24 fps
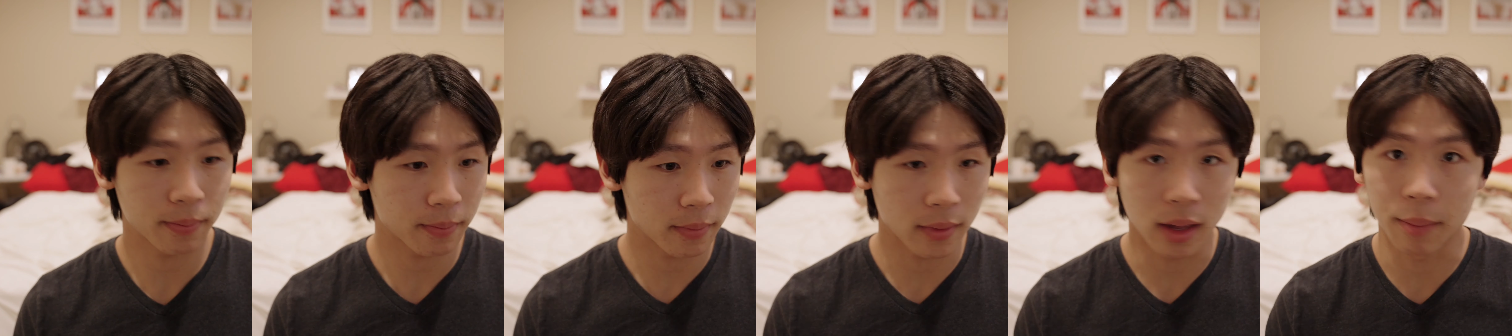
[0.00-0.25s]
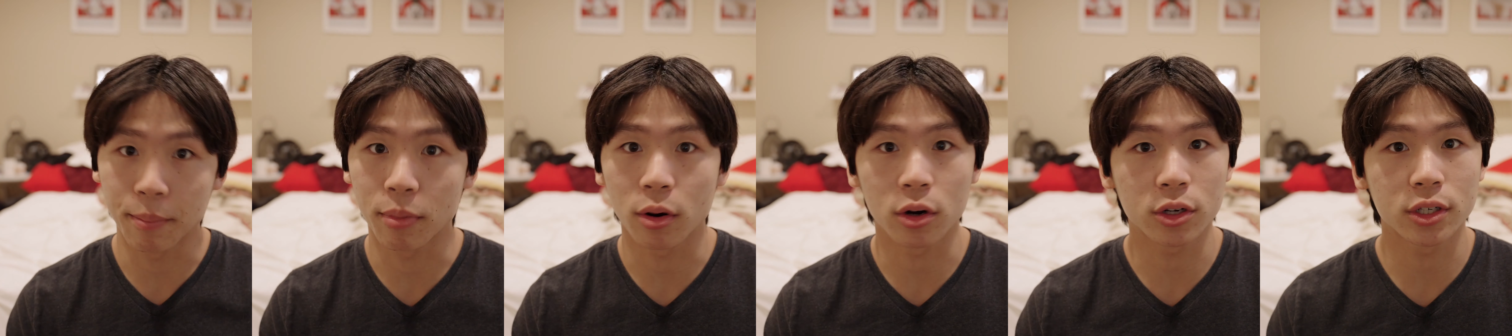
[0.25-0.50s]

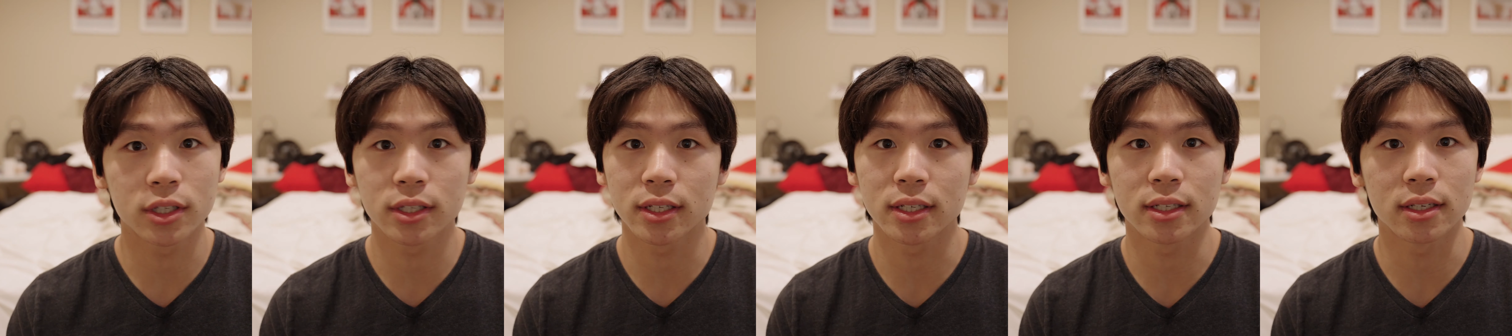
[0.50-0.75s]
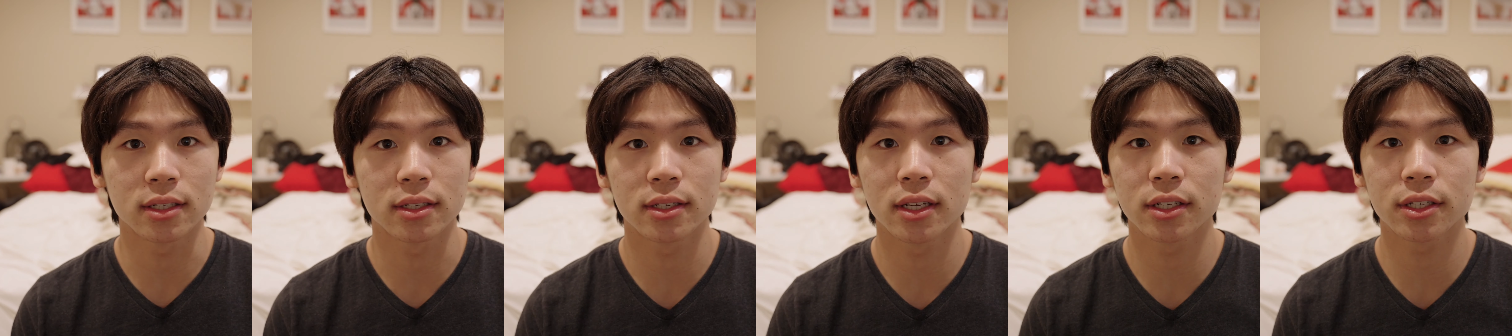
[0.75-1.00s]
a purchasing
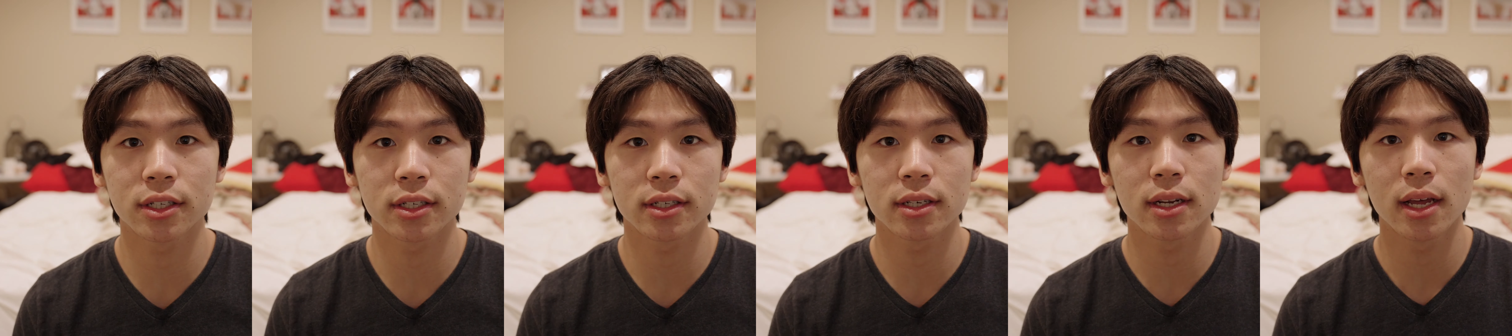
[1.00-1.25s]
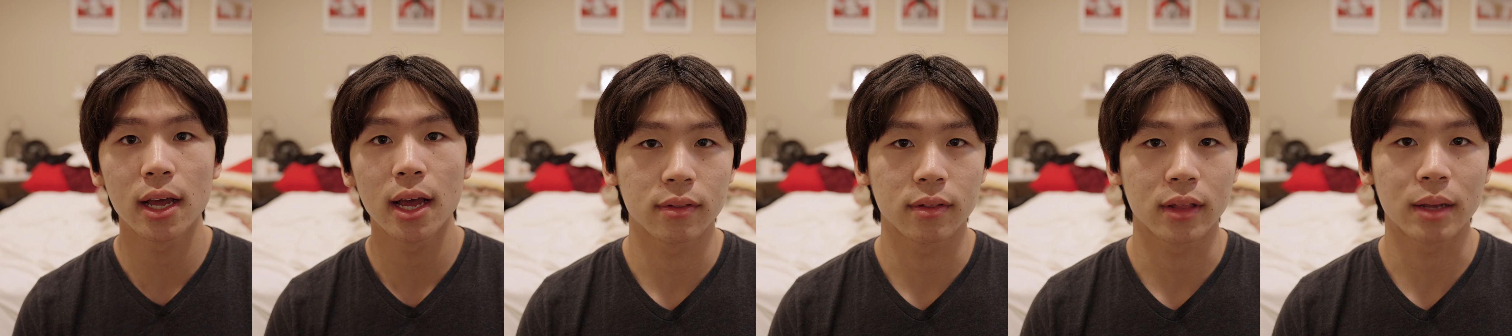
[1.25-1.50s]

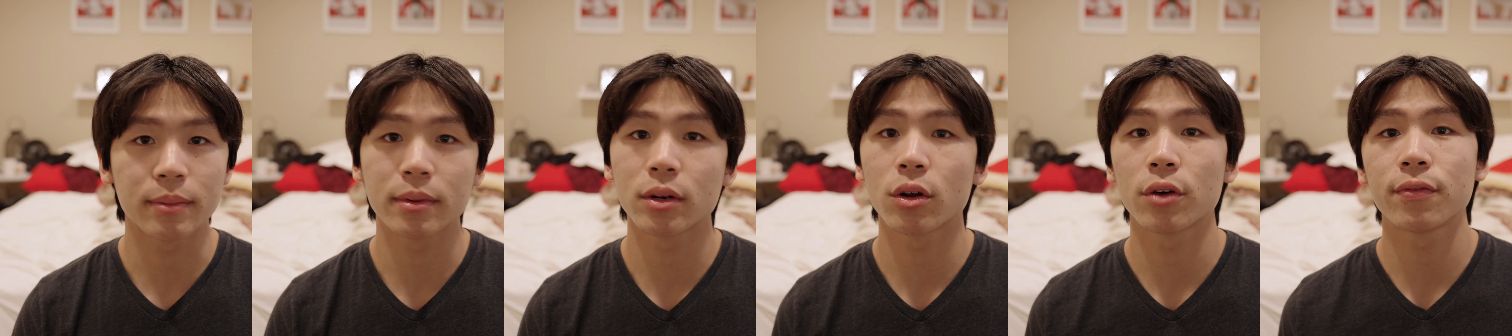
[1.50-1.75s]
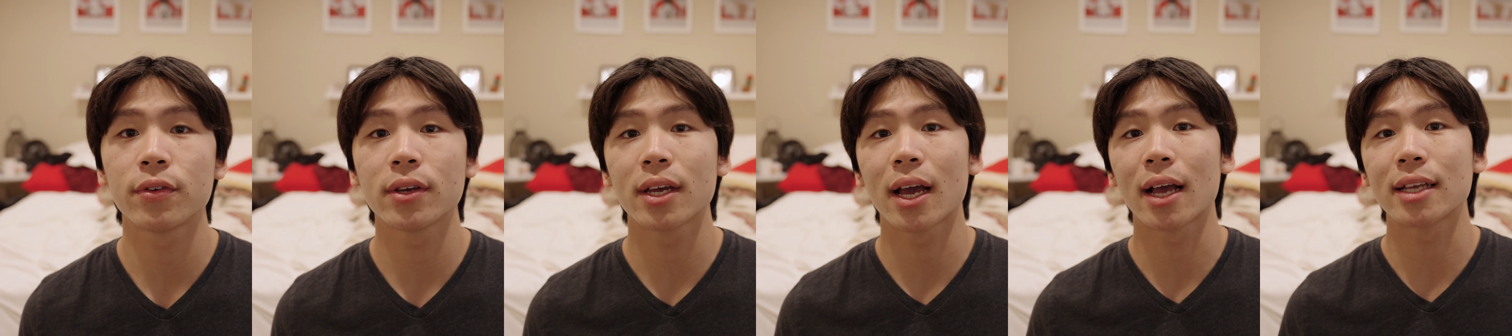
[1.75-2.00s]
decision. Let me know
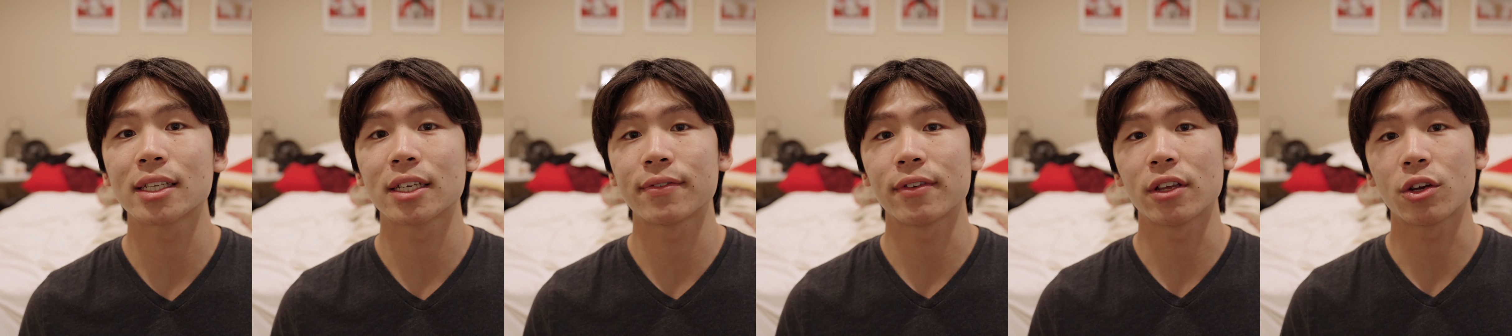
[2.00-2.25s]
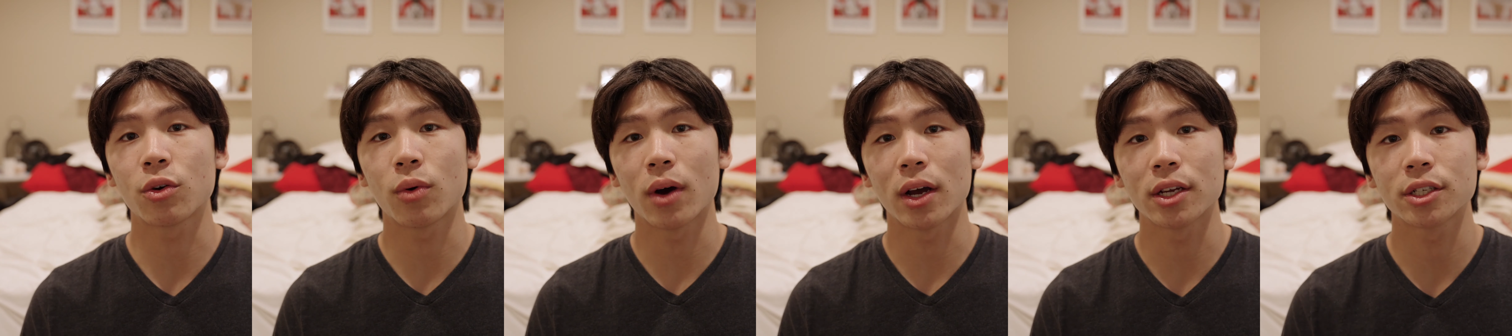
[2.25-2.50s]
if you guys have any
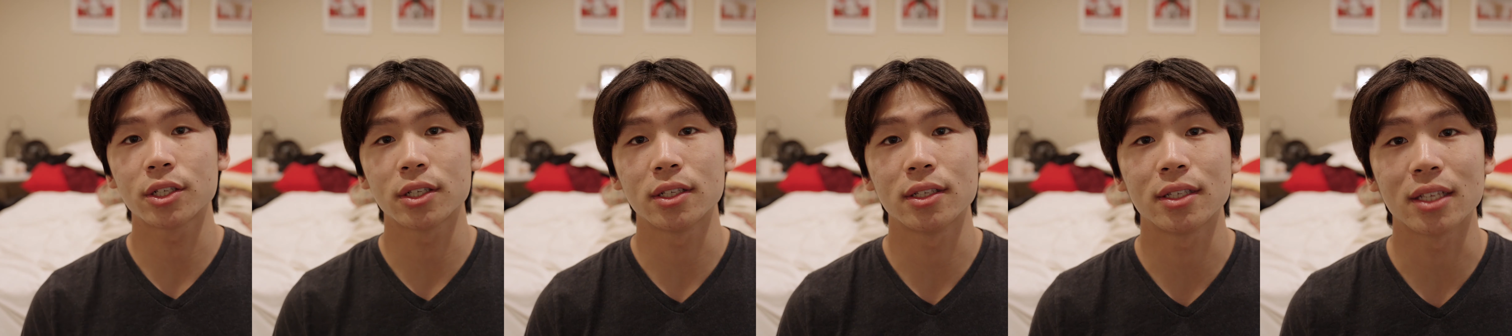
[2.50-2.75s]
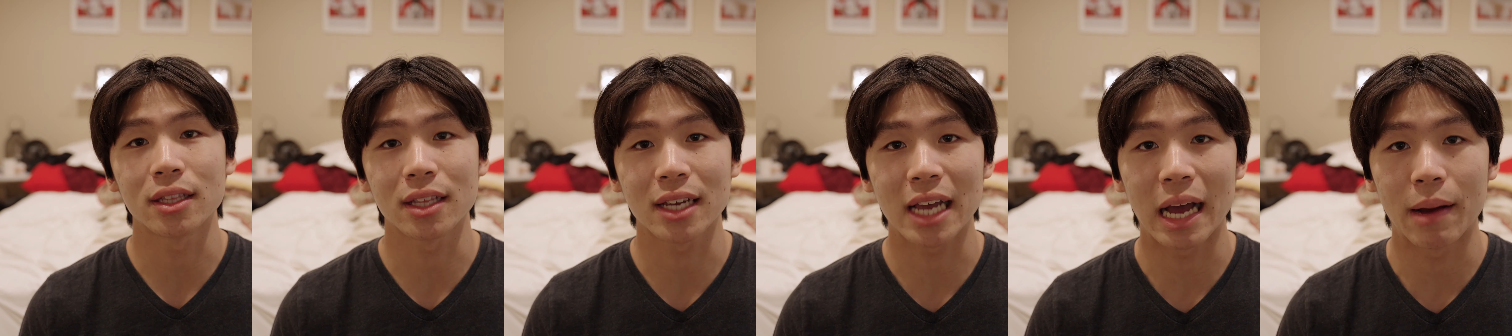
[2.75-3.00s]
questions
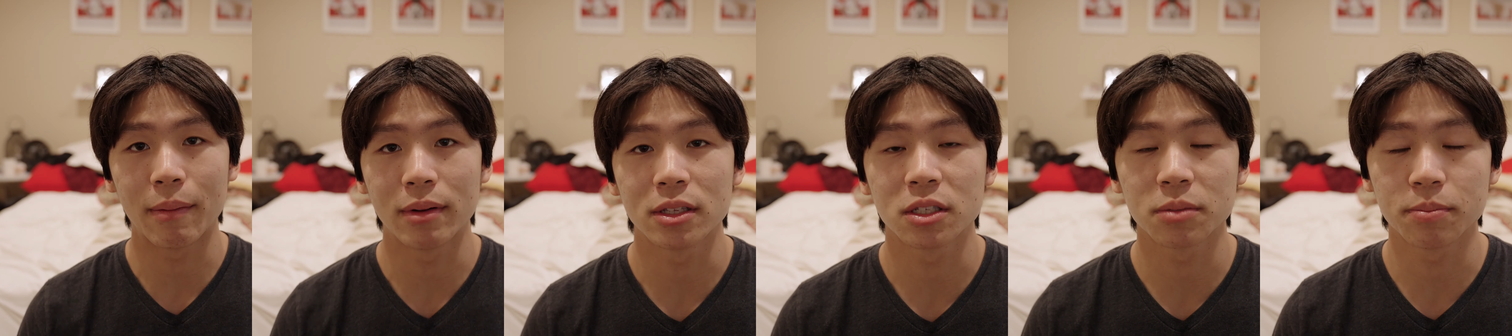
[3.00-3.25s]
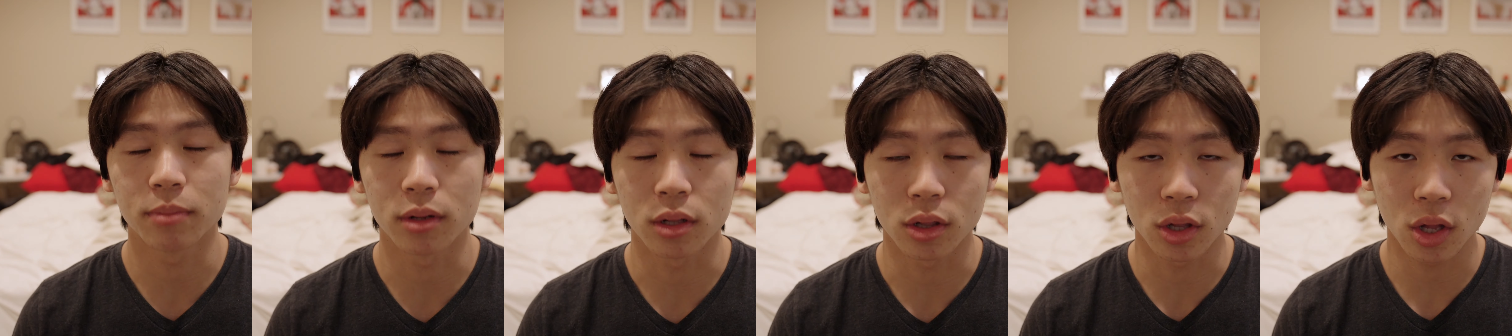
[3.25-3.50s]
in the comments
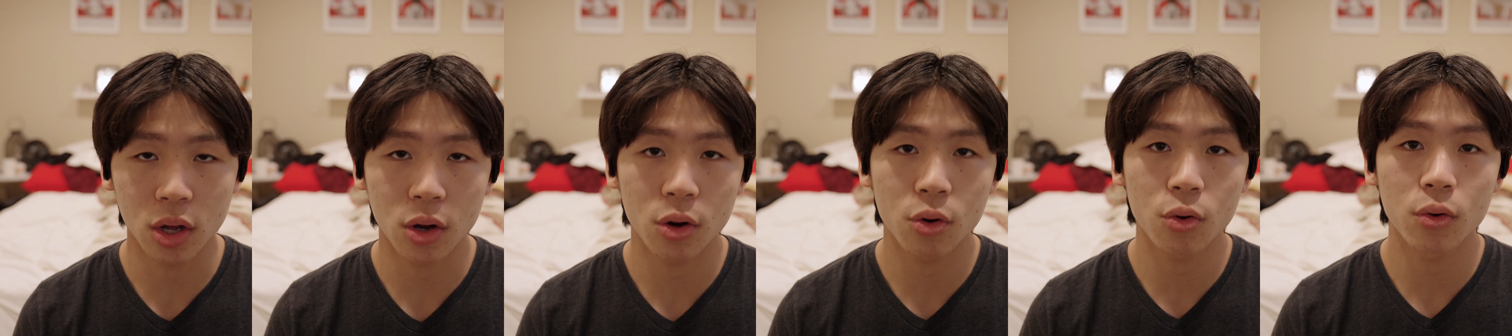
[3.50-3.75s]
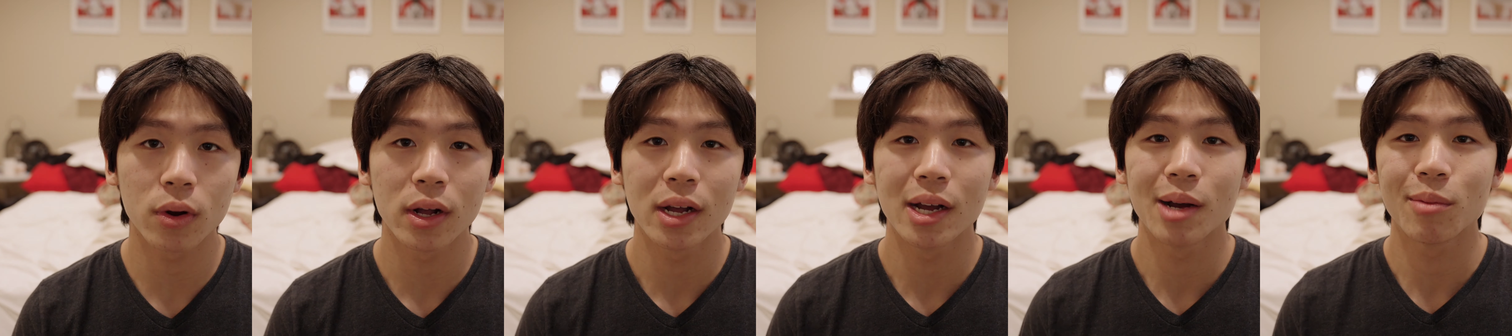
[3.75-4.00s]

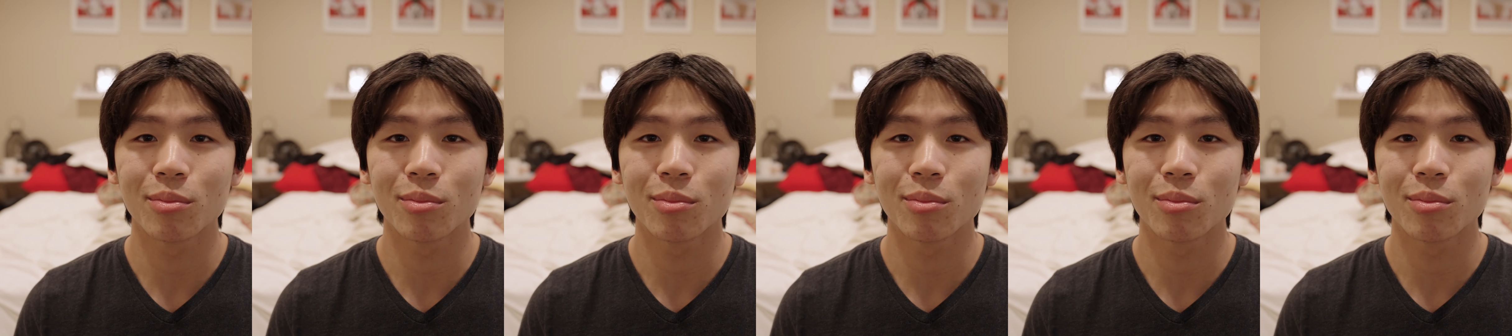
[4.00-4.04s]
below.